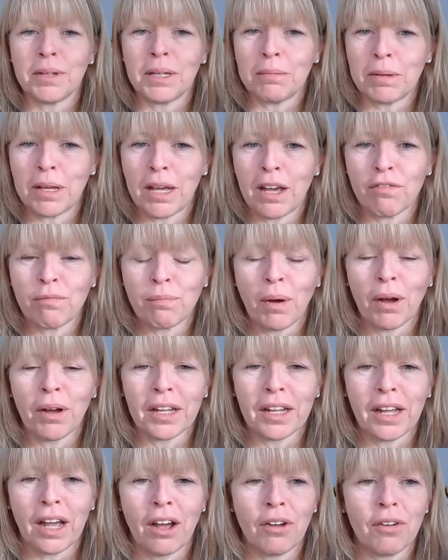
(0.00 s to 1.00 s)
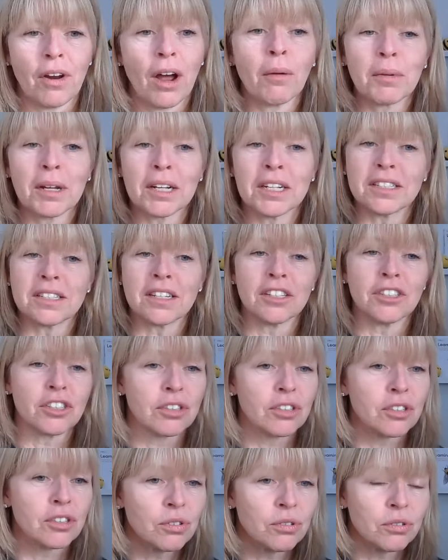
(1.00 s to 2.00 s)
BPF bytecode. I'm going to send
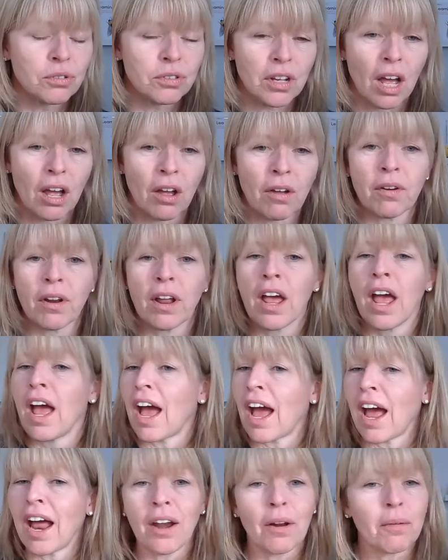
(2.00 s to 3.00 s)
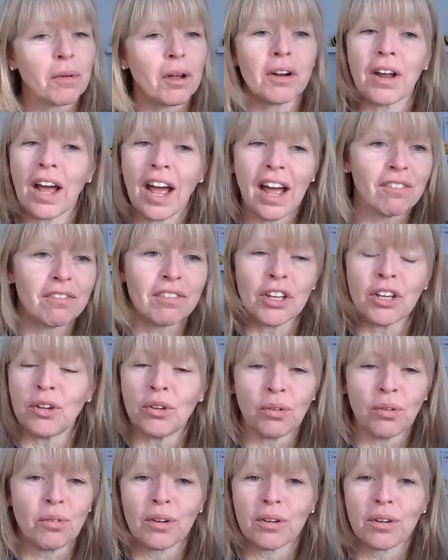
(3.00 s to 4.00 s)
you the source code and I'm going to have
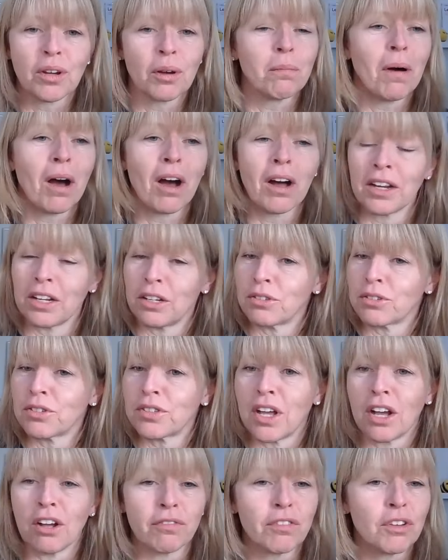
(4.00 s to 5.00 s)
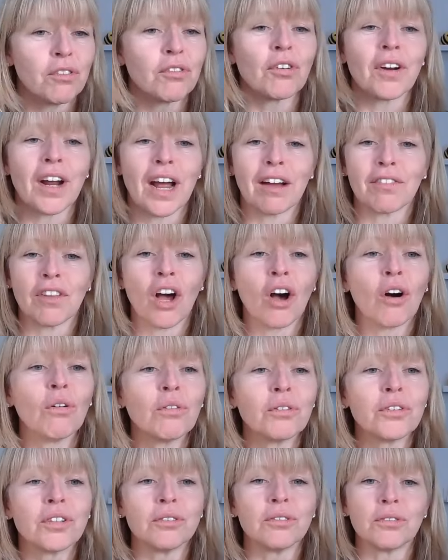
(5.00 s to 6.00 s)
you compile it yourself. You've got to have the
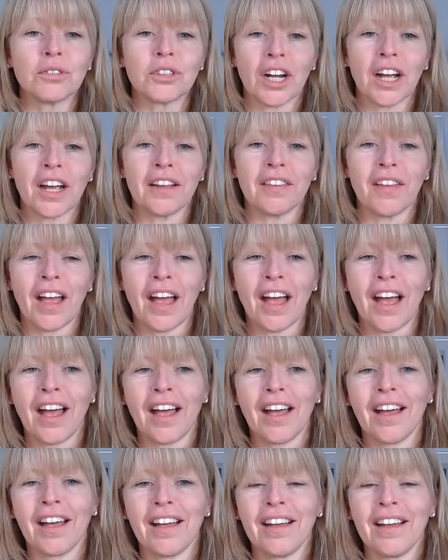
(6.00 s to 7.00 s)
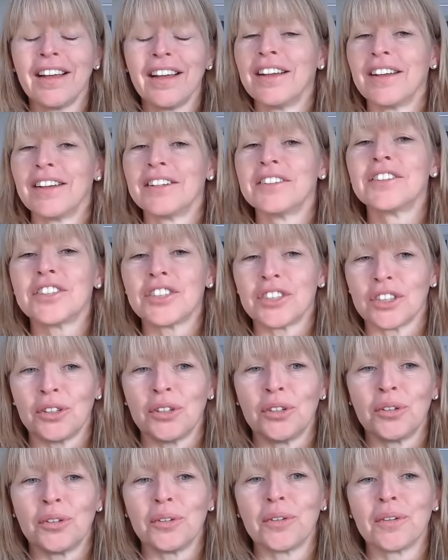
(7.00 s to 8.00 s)
whole tool chain there
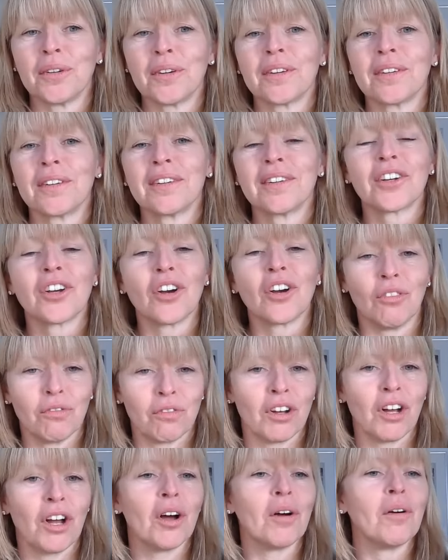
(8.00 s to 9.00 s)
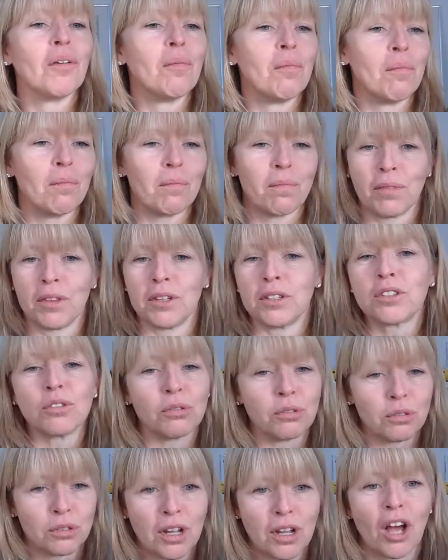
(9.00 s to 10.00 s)
to convert the
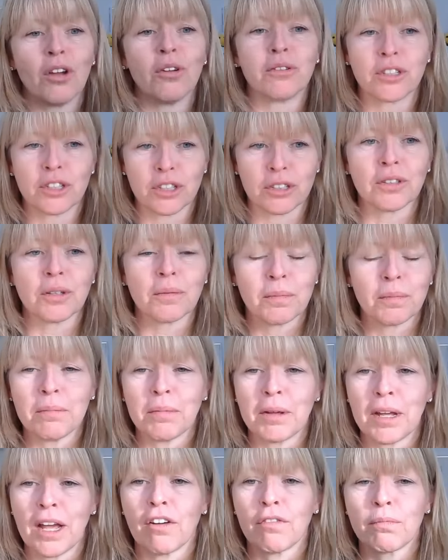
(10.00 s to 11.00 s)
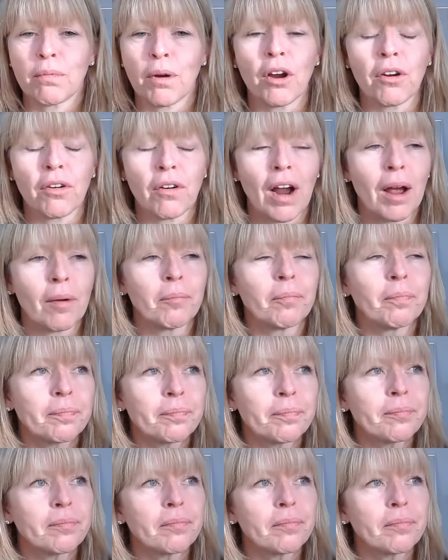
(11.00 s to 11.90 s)
source code to the BPF program.